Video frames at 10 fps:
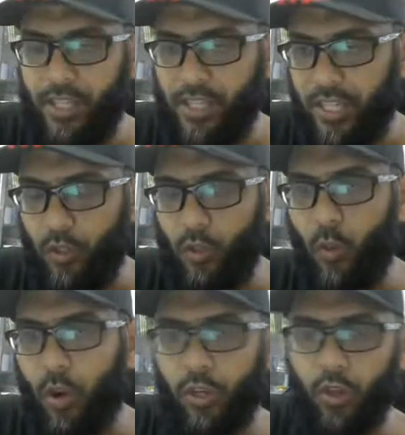just you don't
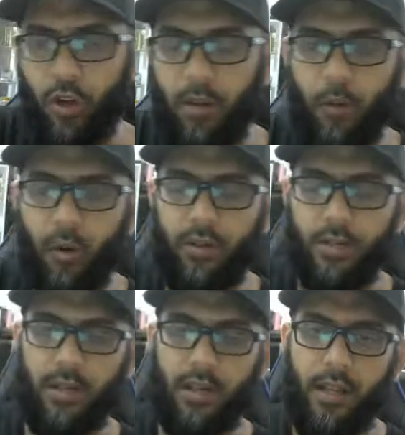want to talk
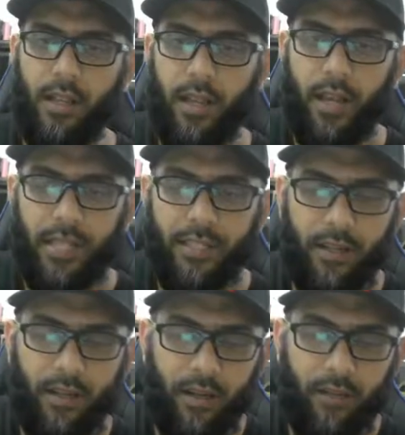about in
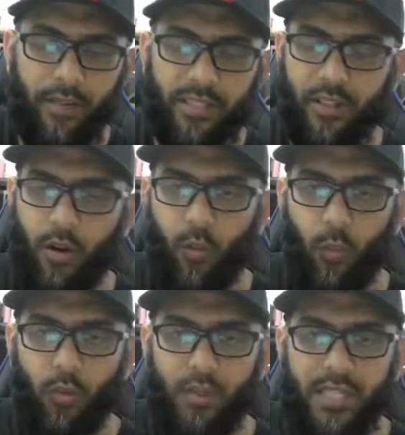restaurant,
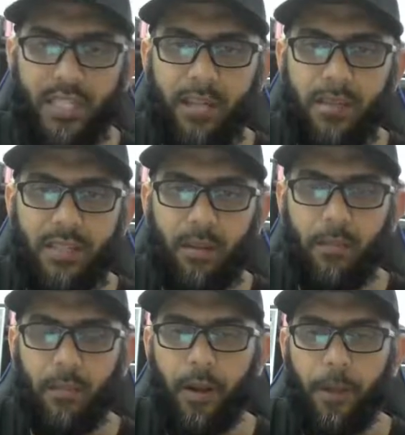or just give me
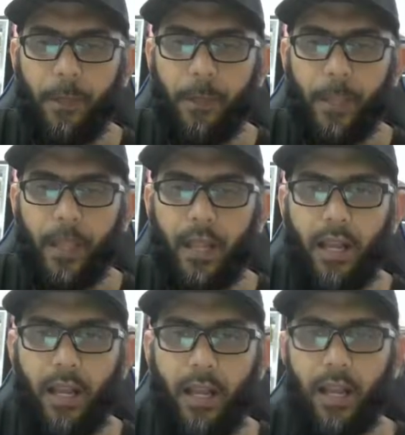some
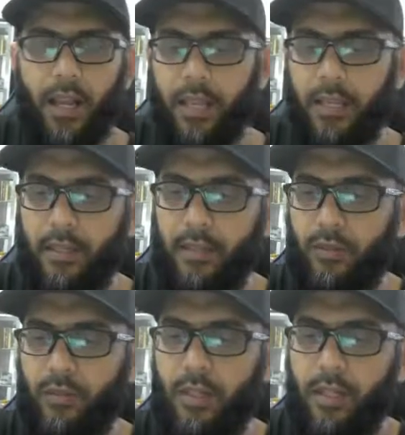like
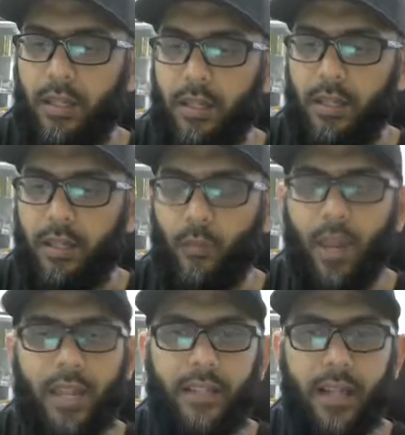
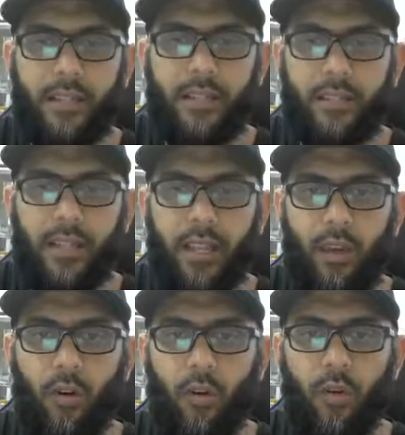Valentine's Day,
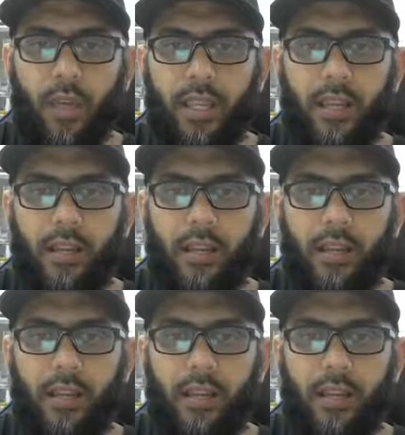or like